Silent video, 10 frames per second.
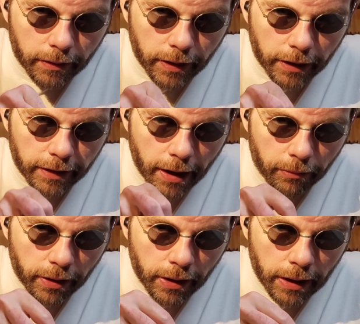Not that
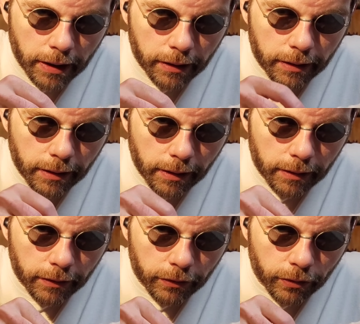way.
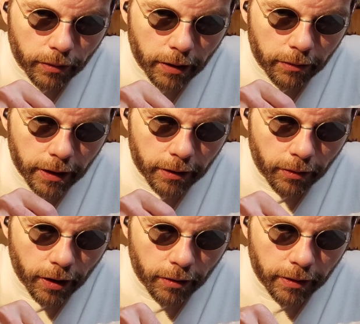There's There's a right way and a
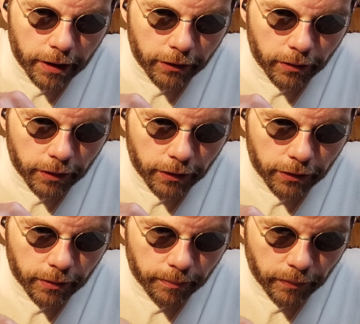wrong way to do this.